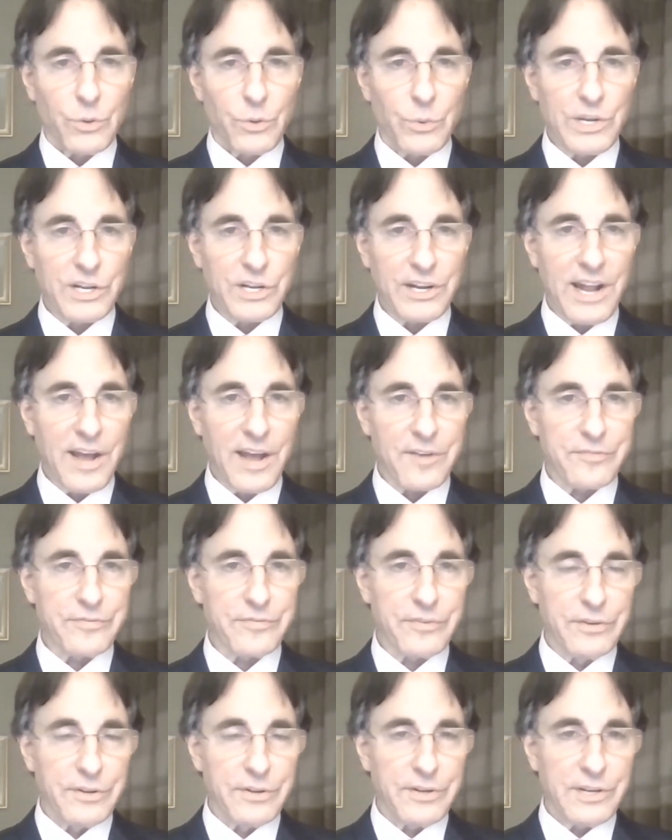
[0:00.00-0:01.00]
We could
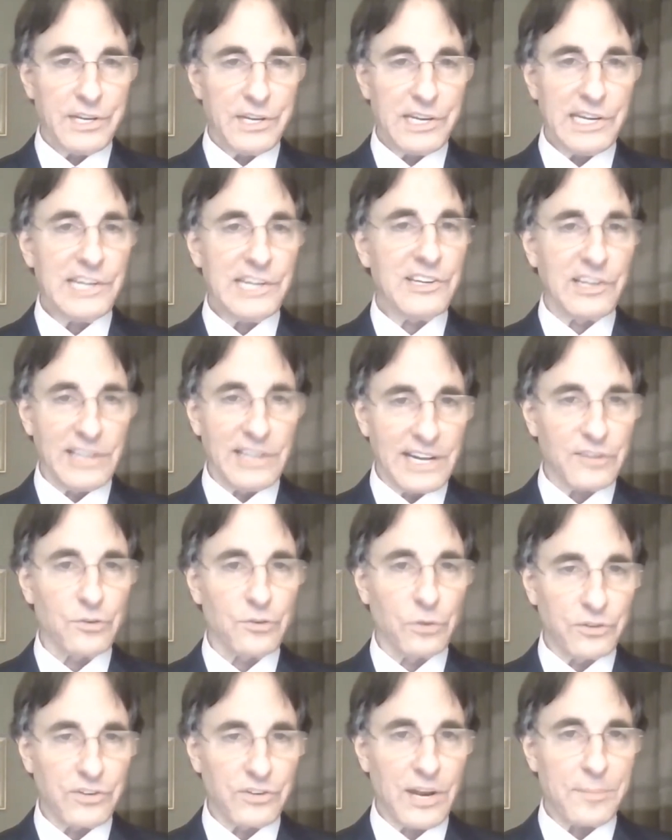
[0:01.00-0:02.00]
have
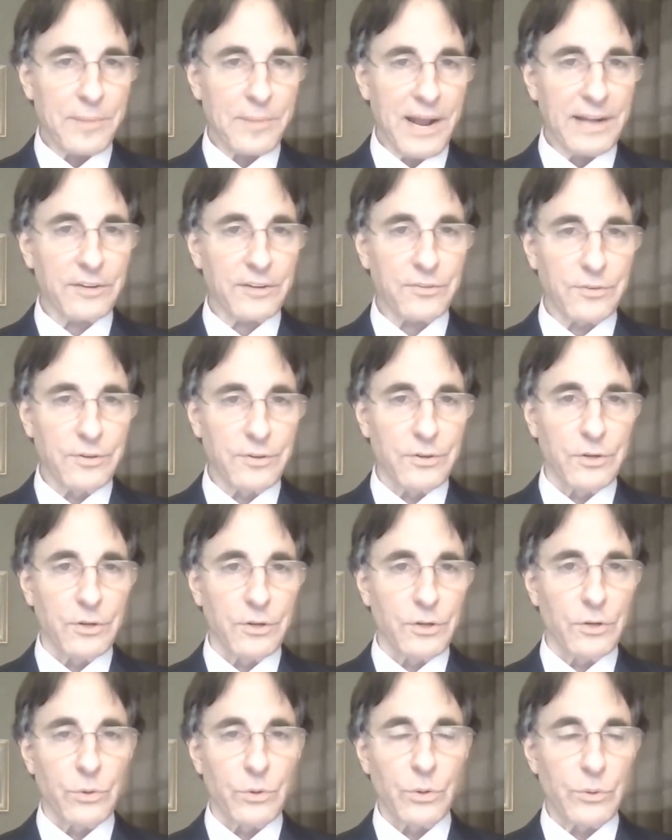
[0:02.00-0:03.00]
intellectual setbacks.
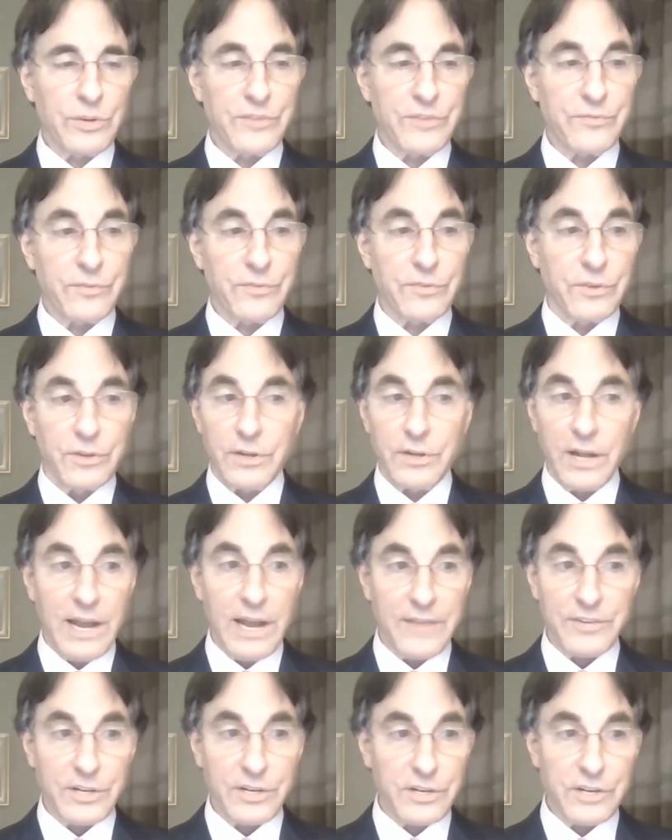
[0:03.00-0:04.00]
We've
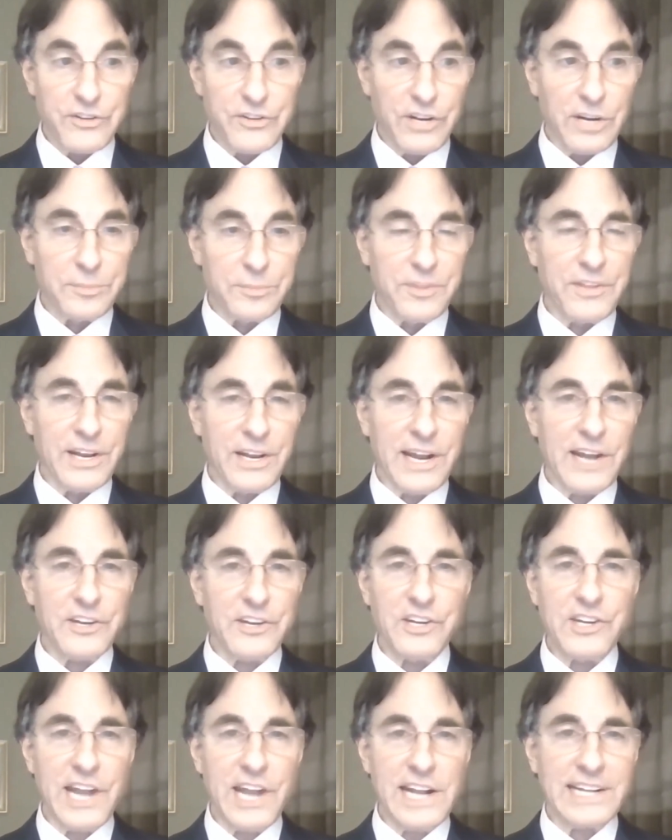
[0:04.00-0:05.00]
I have a gentleman that
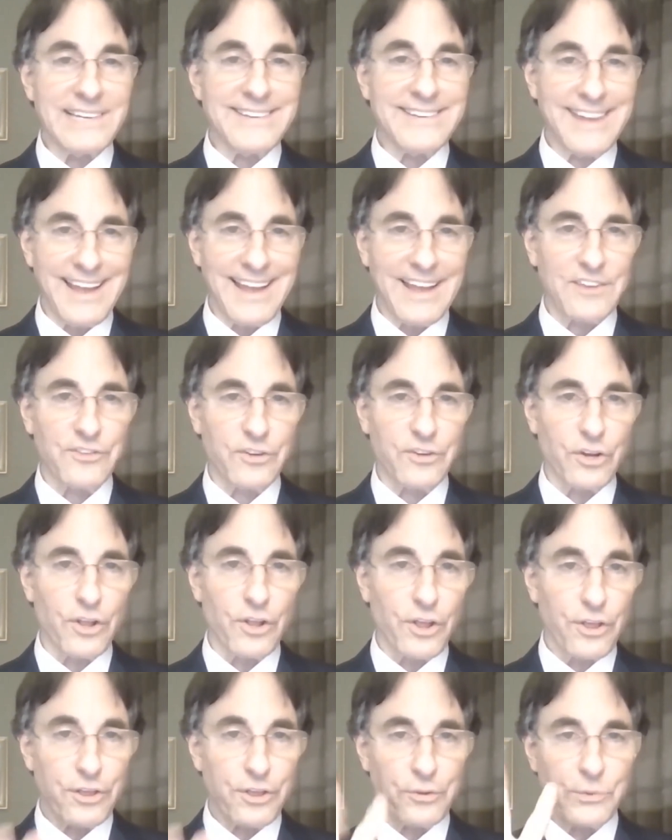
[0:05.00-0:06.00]
had to take a test
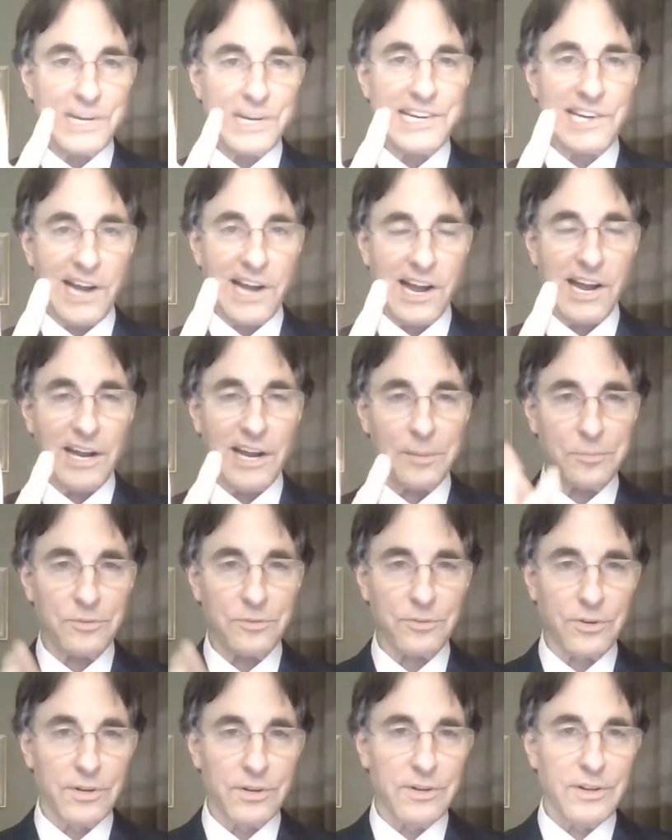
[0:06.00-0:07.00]
three
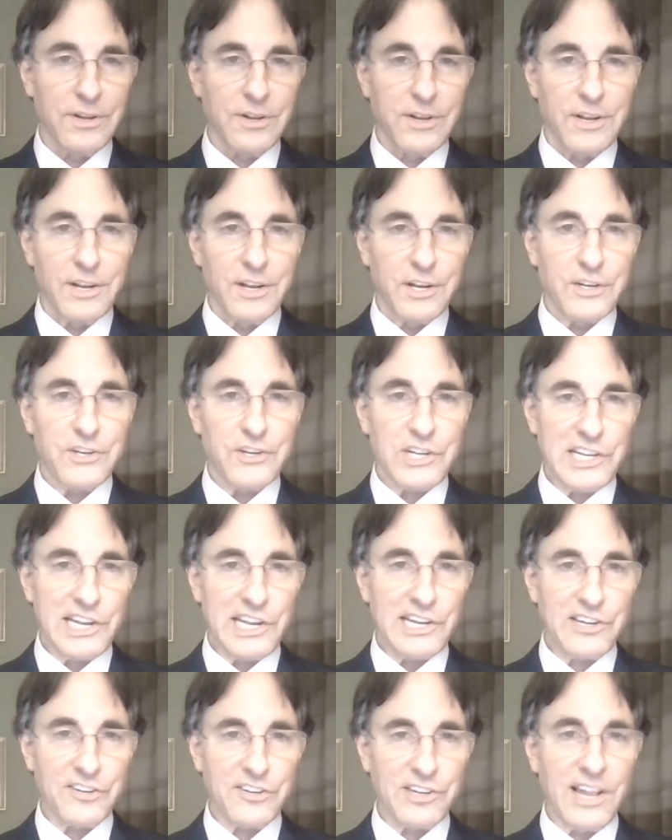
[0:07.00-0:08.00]
times to
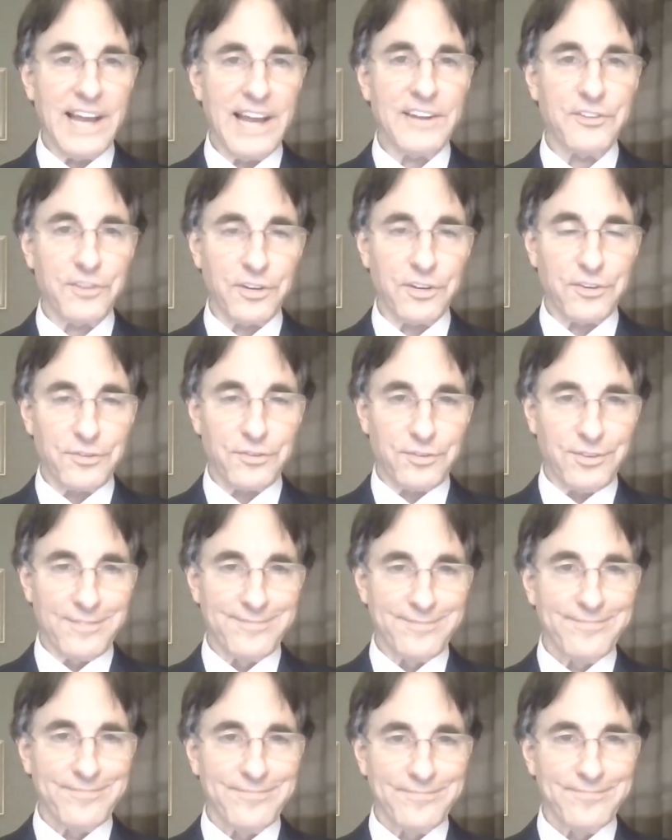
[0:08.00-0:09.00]
get his license.
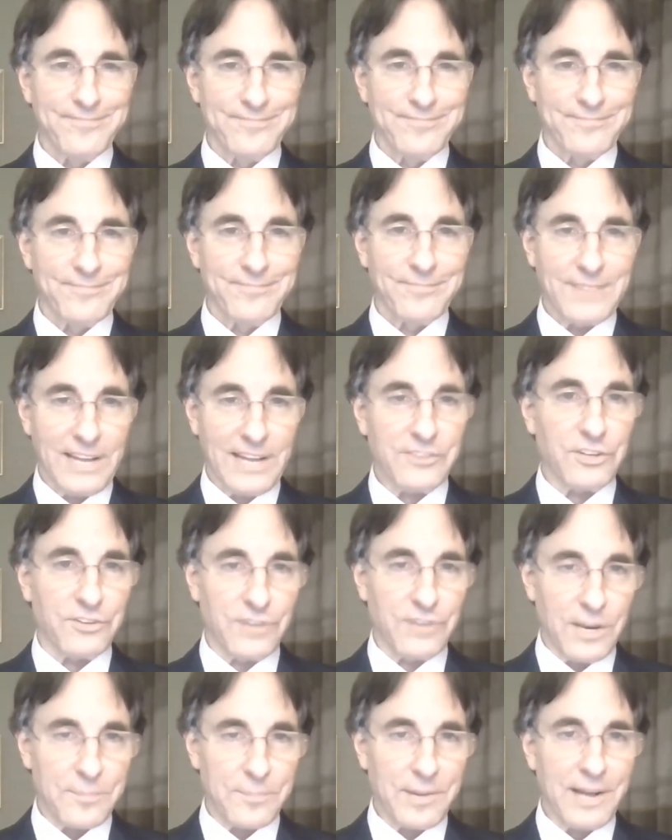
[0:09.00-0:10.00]
That's a
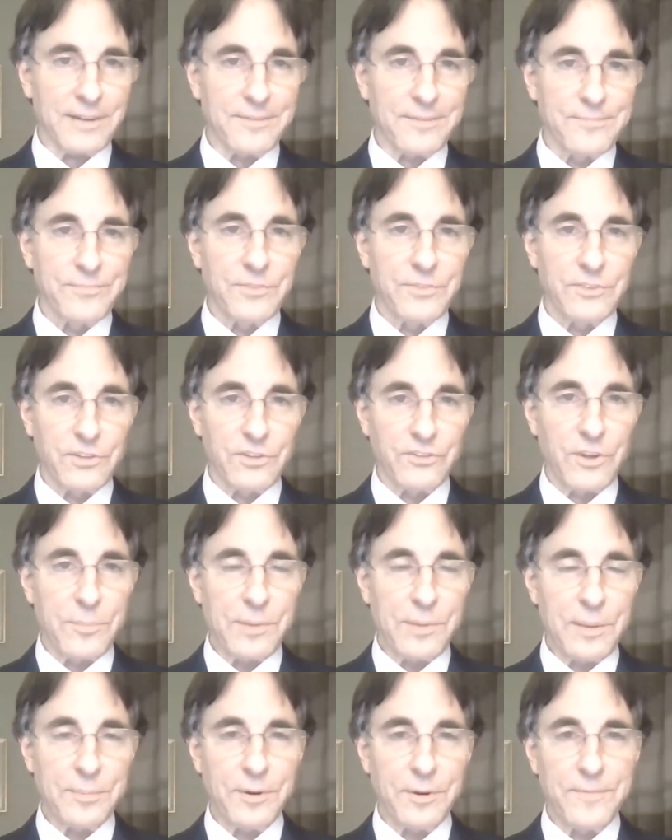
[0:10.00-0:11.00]
setback to
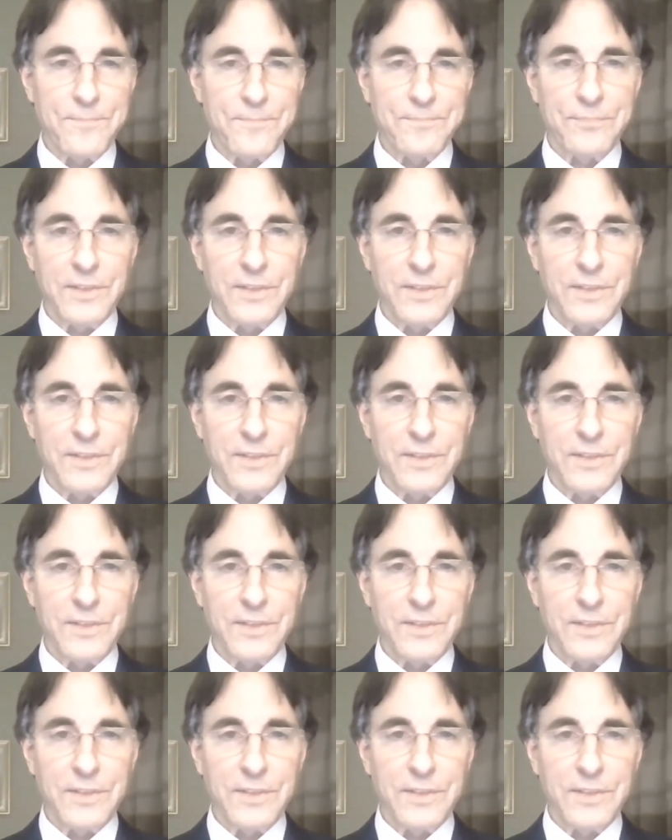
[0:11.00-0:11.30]
some people.